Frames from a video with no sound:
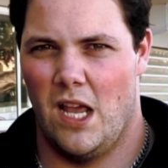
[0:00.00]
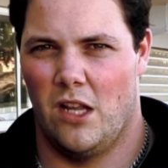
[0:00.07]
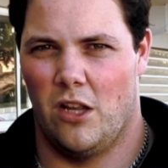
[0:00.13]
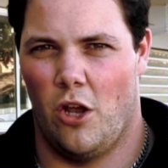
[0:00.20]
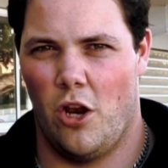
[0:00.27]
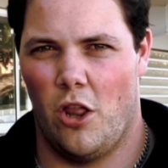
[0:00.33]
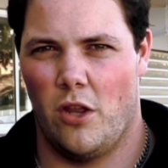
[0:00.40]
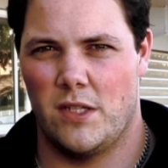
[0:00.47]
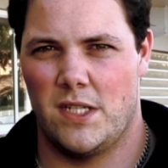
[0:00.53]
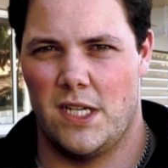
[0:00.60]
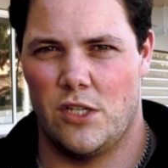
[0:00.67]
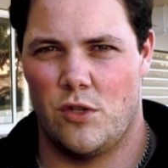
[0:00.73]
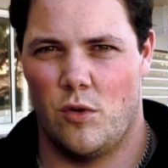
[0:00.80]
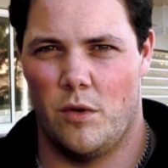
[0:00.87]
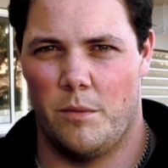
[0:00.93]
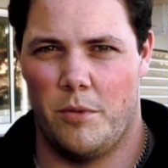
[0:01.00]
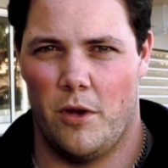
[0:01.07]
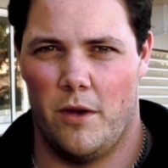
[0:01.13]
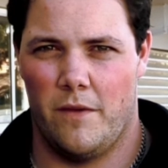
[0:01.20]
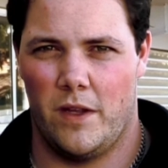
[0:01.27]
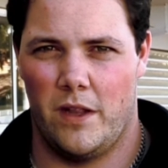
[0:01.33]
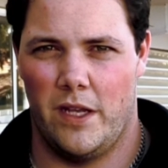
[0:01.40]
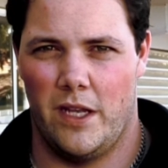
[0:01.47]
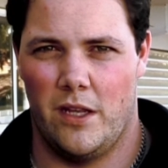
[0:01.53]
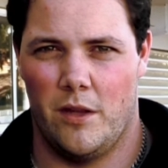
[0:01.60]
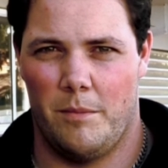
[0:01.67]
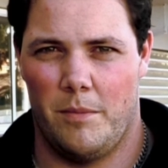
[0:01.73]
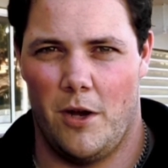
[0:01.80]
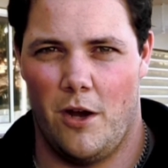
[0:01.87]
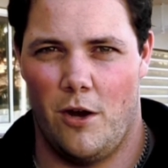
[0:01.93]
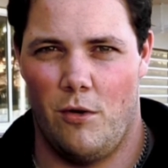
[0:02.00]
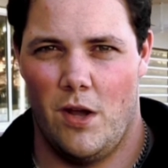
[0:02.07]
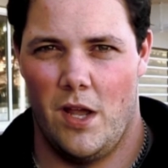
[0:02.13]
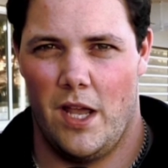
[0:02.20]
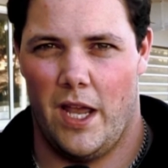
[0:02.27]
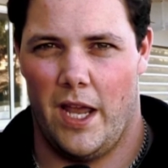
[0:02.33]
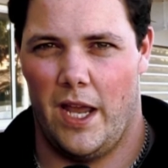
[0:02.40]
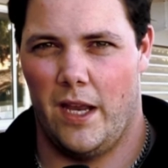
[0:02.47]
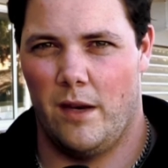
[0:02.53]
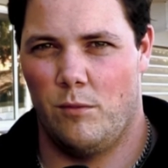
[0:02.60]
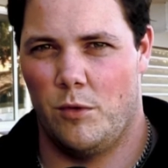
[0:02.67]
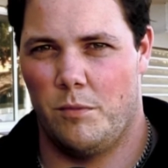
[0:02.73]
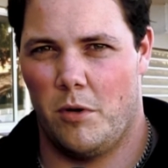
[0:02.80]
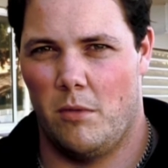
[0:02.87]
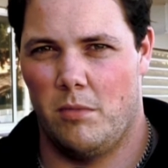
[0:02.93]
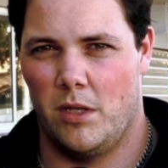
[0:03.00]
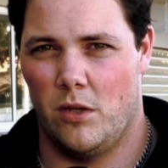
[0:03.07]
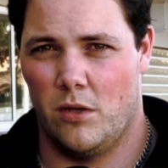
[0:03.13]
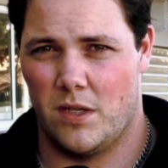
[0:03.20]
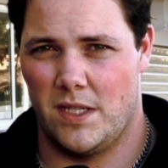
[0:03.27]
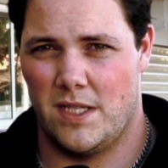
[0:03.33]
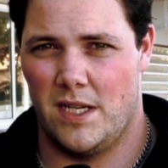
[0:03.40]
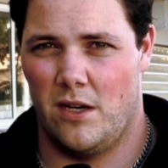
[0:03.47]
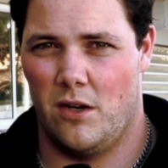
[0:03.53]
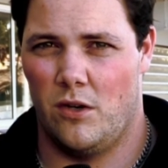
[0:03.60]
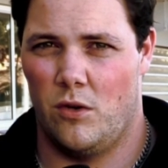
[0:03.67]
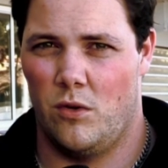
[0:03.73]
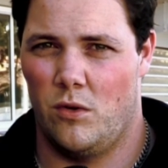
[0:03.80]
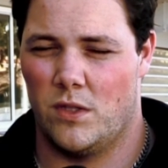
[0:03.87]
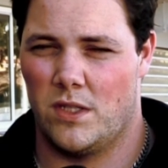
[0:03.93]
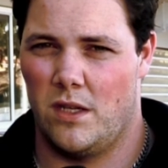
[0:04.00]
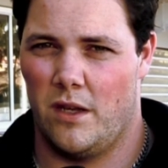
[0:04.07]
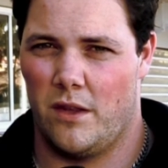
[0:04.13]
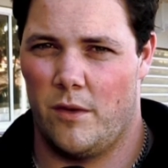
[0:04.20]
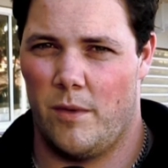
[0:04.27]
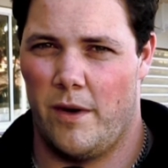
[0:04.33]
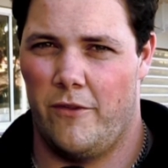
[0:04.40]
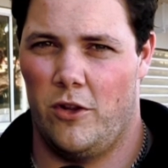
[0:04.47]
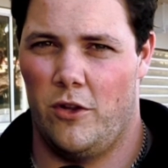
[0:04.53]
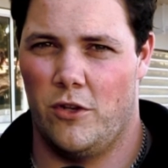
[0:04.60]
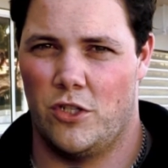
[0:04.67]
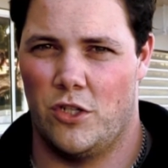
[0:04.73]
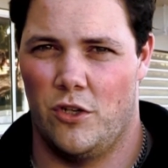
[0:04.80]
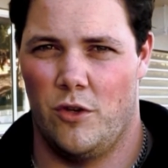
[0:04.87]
Loaded Aussie's drawn perfectly in the pole and would probably look to sit on a horse like The Revolution,